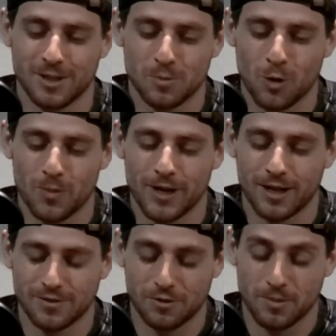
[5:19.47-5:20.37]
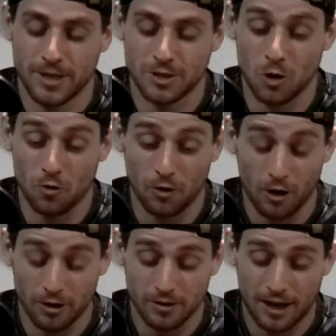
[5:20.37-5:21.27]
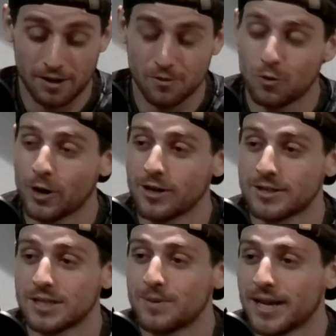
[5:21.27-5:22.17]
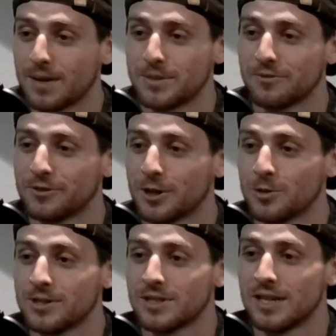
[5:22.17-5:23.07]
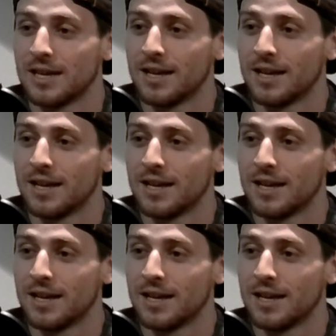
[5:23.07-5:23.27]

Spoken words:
good point, because for me, so far out of the 4 years, it's been ebbs and flows.